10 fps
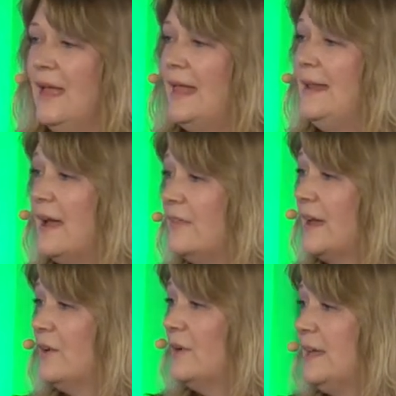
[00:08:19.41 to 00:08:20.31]
And now
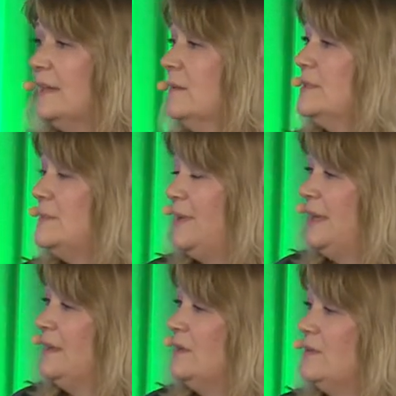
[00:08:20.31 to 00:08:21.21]
that curriculum is
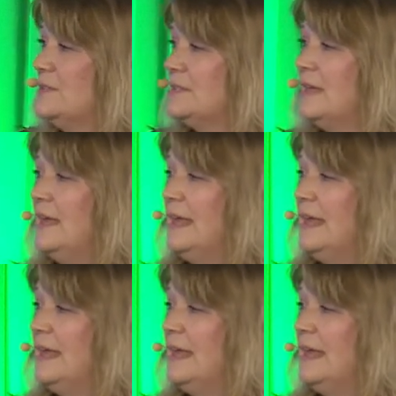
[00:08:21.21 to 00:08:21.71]
being used